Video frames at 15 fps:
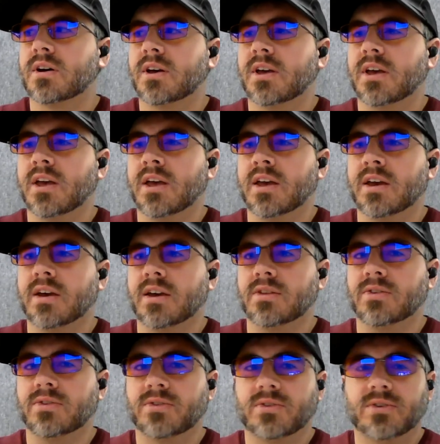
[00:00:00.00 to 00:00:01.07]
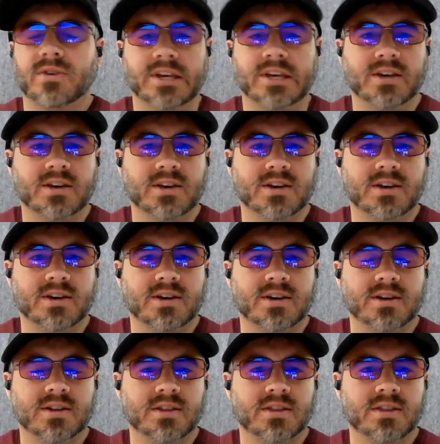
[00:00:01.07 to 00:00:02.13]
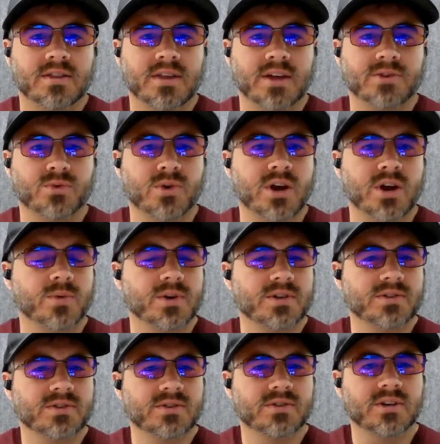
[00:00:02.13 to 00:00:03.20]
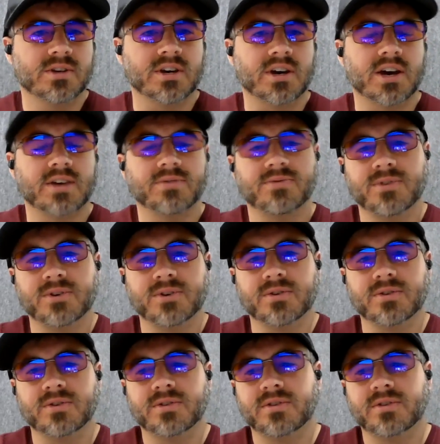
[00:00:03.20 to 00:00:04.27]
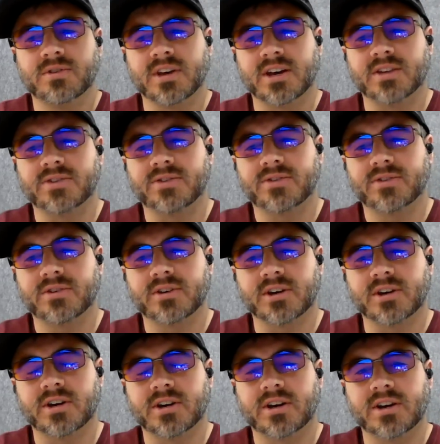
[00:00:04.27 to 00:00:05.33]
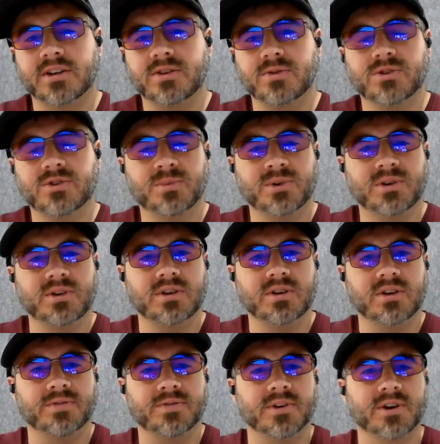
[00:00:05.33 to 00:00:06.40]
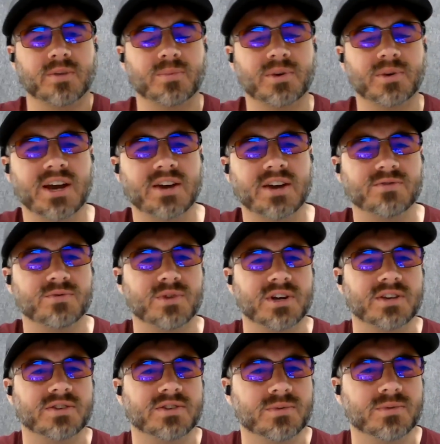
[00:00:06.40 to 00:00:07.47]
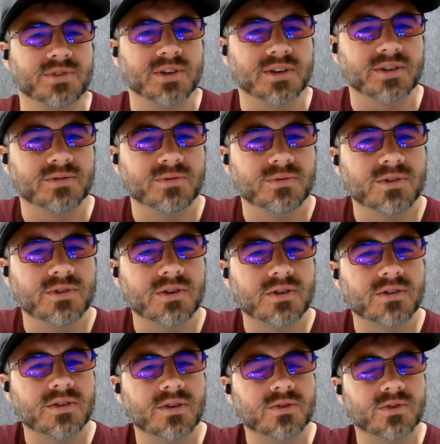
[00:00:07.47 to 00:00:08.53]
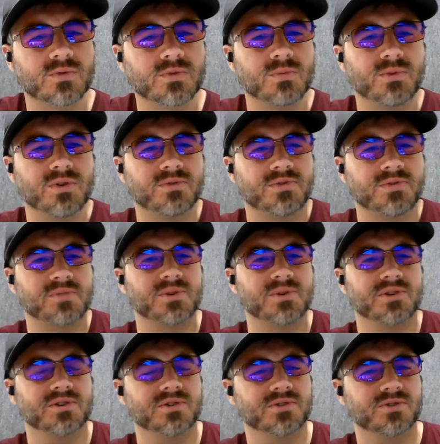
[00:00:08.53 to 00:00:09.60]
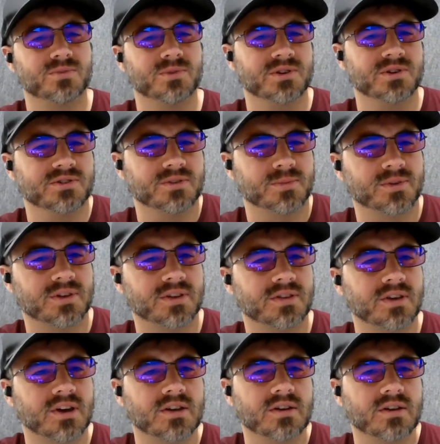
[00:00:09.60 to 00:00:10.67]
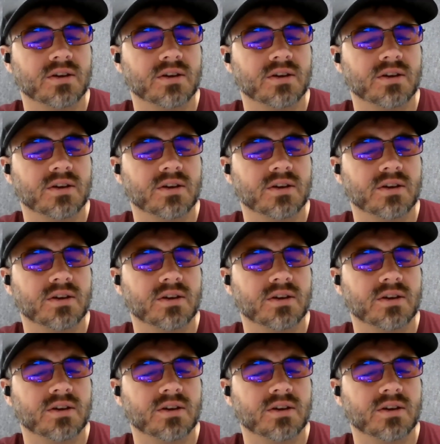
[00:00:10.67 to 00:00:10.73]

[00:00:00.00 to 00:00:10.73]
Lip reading: And that's where I was. I feel that it used to be if the company hadn't raised, it was like, I think it was like 1.5 million or 2 million, something like that.